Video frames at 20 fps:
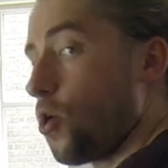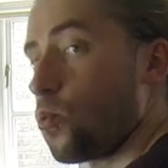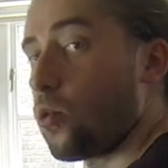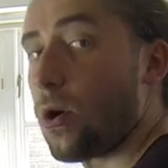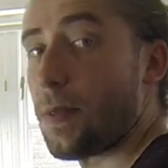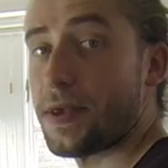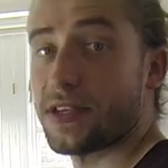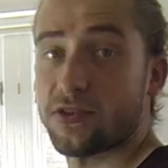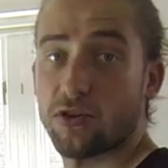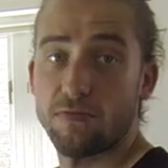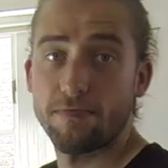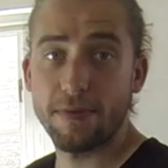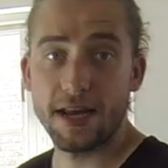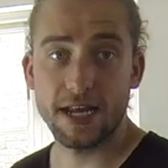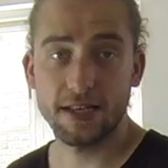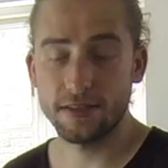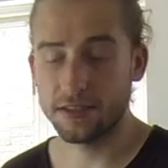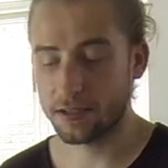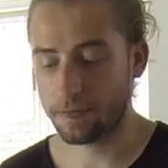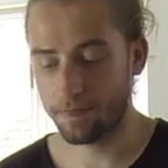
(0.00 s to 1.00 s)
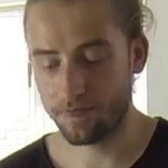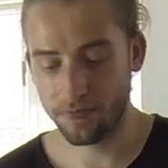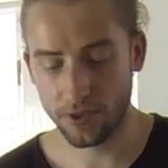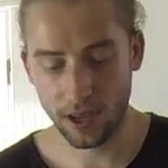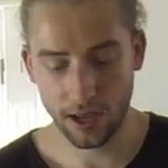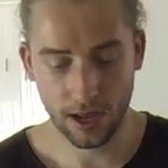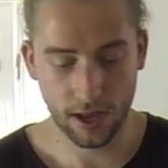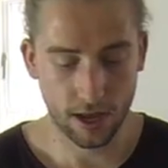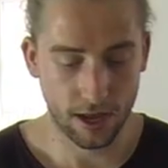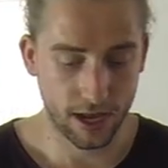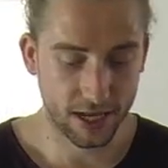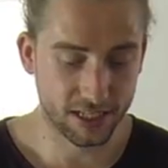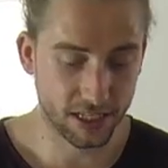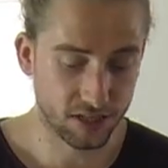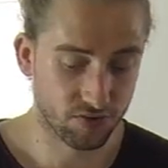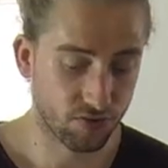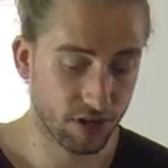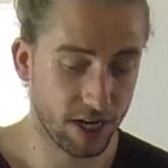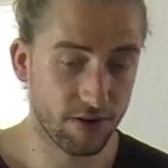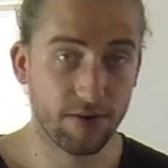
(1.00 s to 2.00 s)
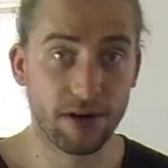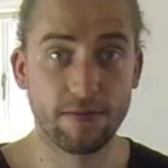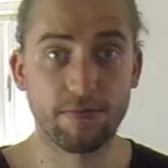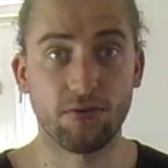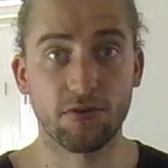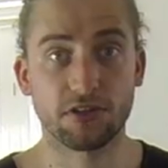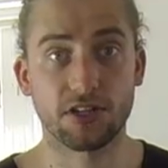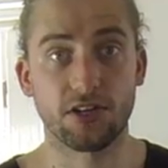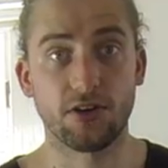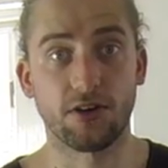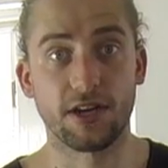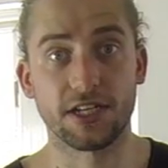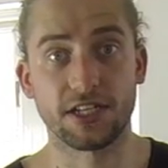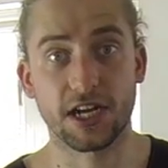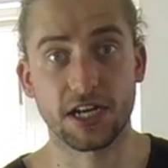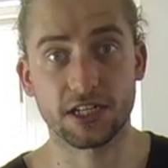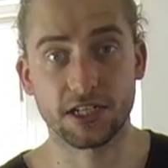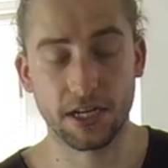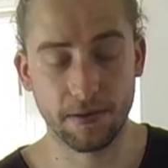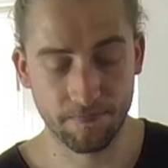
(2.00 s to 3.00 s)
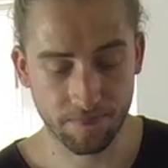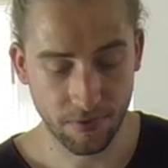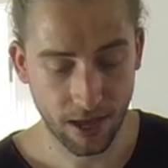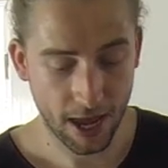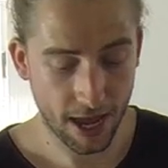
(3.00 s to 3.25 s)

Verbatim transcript: what this all means. It's really, really important knowledge actually,